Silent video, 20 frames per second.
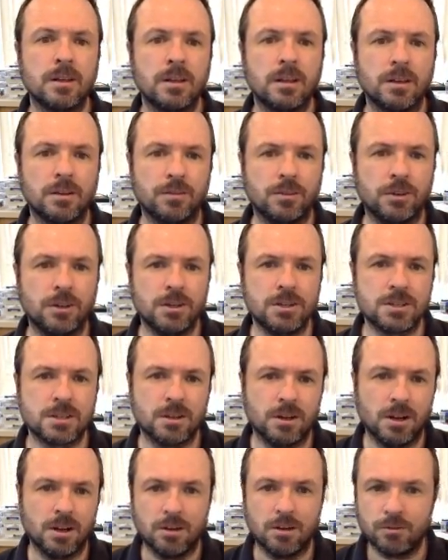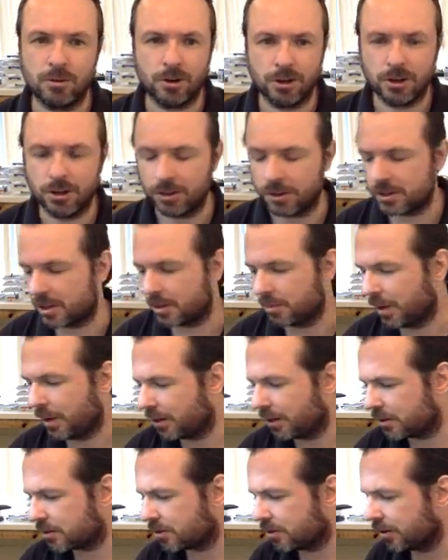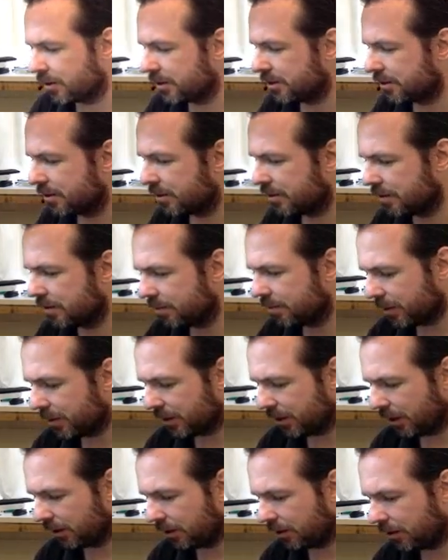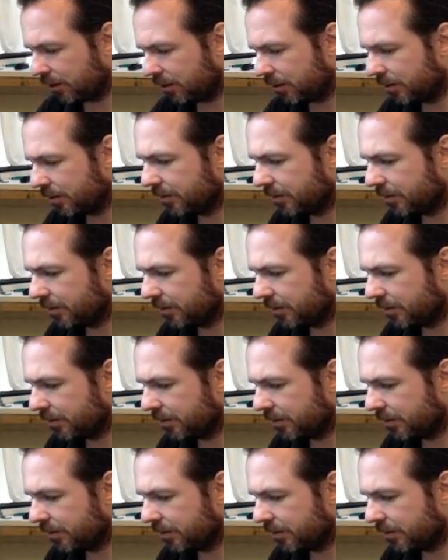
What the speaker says: If you need, I've already got the schematics, Chris, but thank you.